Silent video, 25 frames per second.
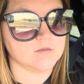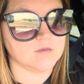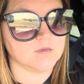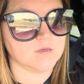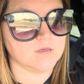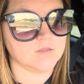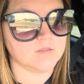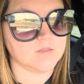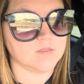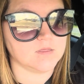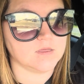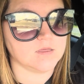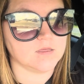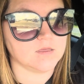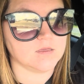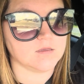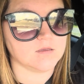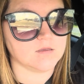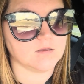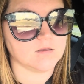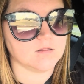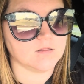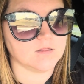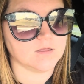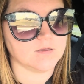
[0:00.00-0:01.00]
I
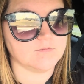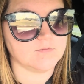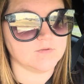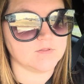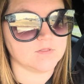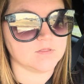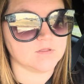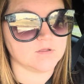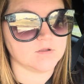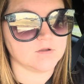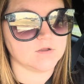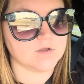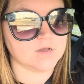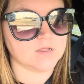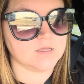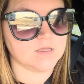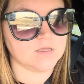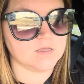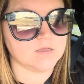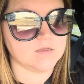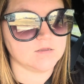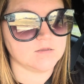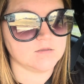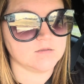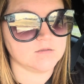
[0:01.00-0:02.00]
think
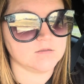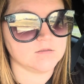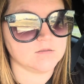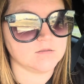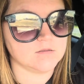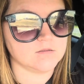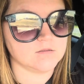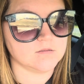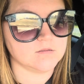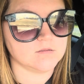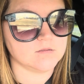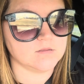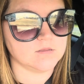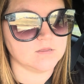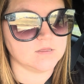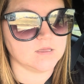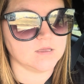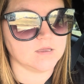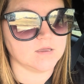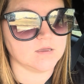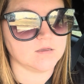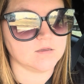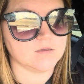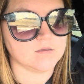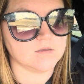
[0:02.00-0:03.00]
11.30.
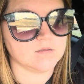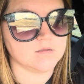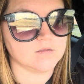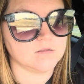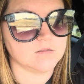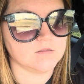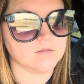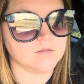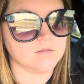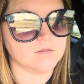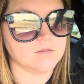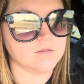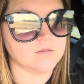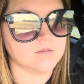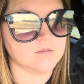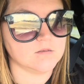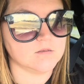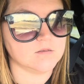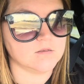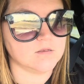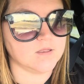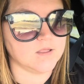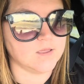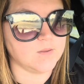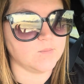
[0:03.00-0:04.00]
Yeah.
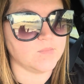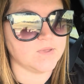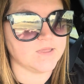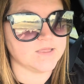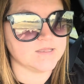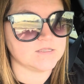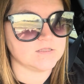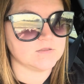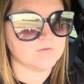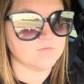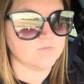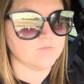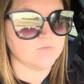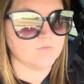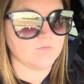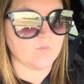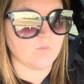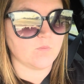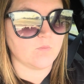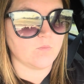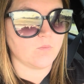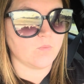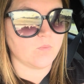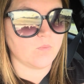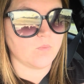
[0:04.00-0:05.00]
Not by
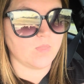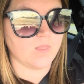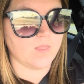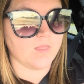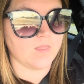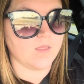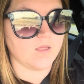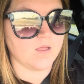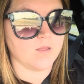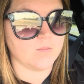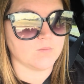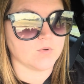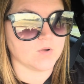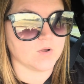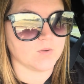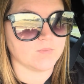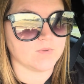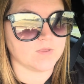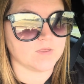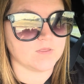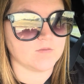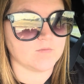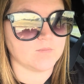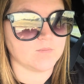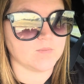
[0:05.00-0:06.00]
on
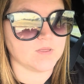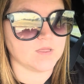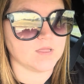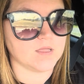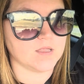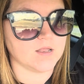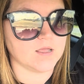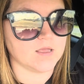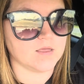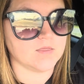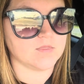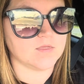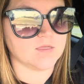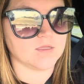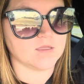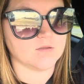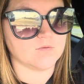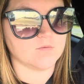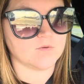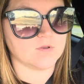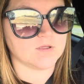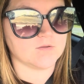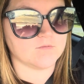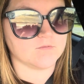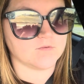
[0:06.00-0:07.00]
purpose, but I think
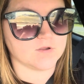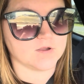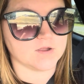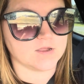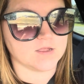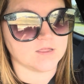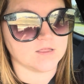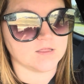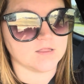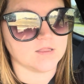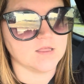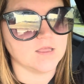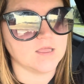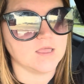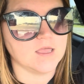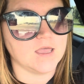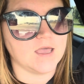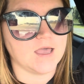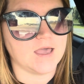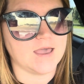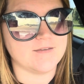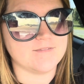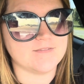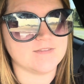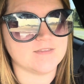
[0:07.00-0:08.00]
whenever I,
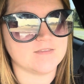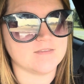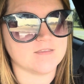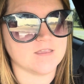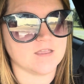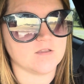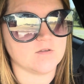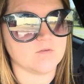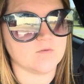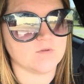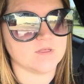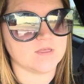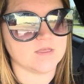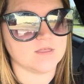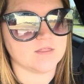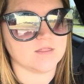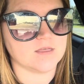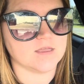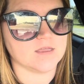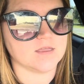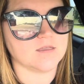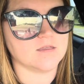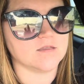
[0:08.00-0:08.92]
I have to schedule it like